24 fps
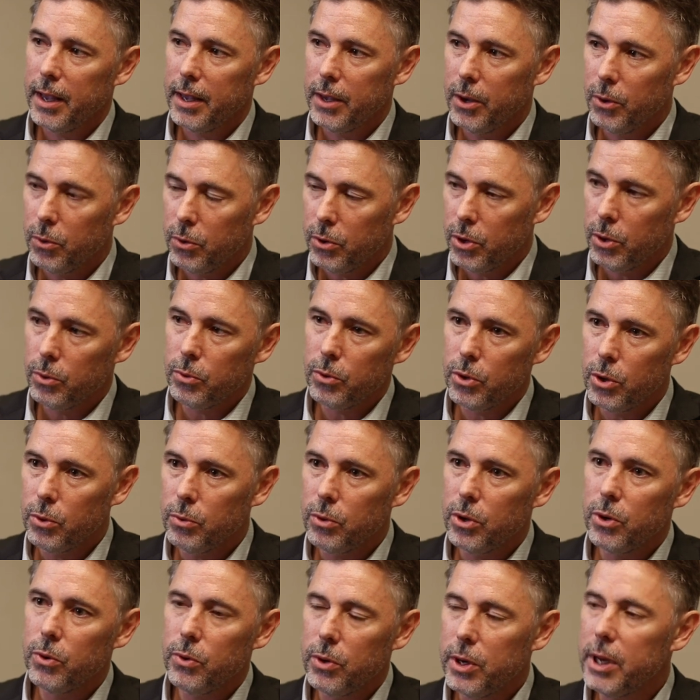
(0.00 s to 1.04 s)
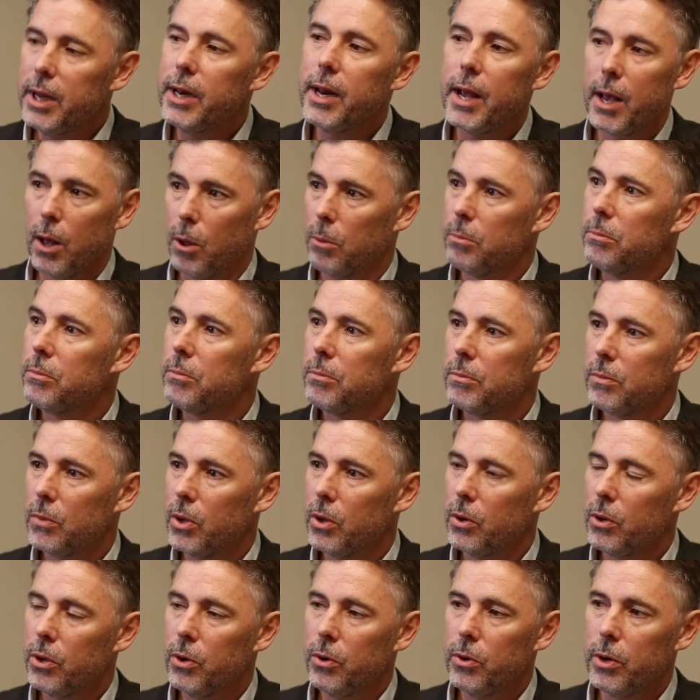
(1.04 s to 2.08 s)
you, you, you, you need help.
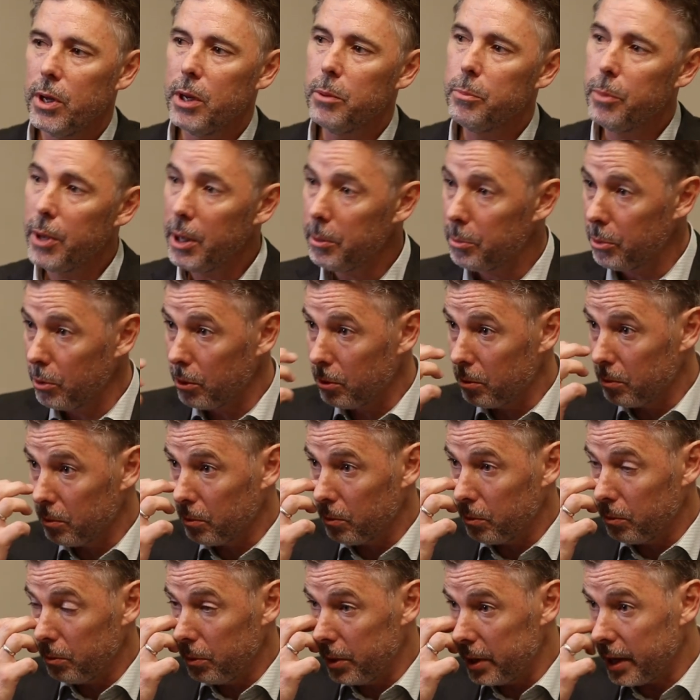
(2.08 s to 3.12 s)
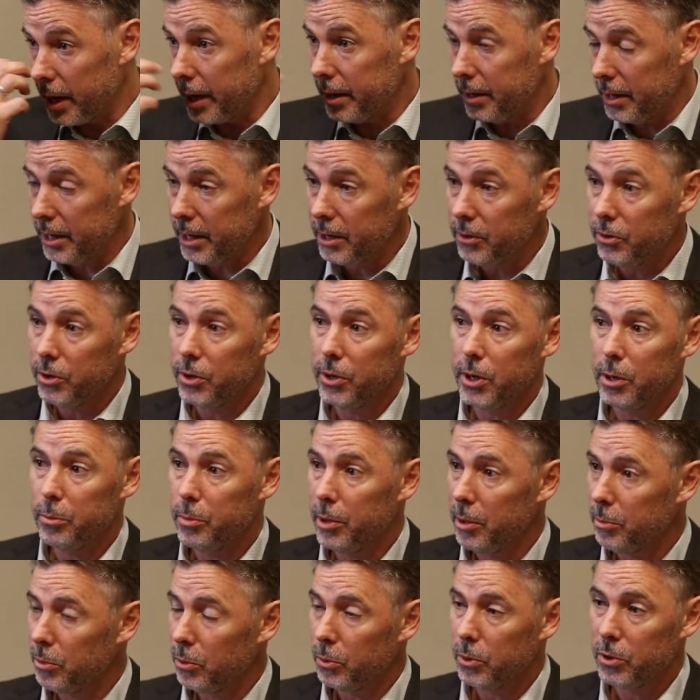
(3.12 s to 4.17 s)
Sure. You, you need people with ideas, you need
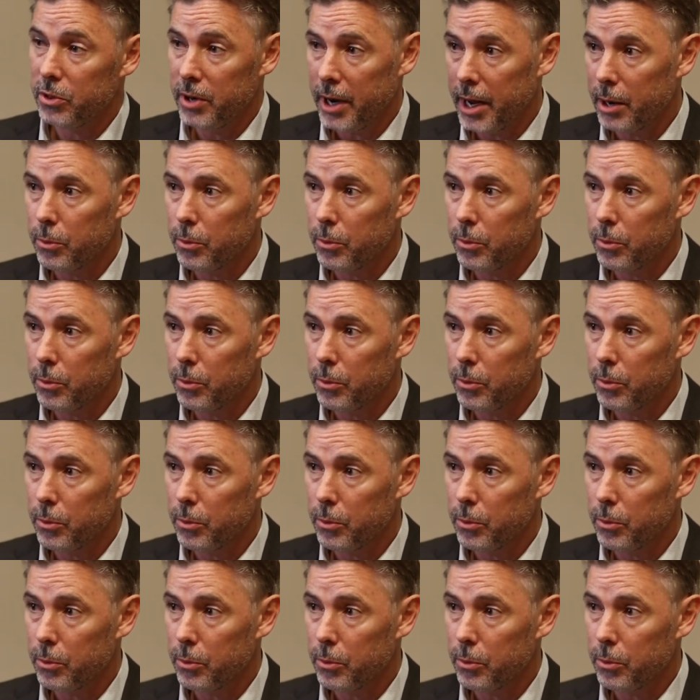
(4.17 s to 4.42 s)
people with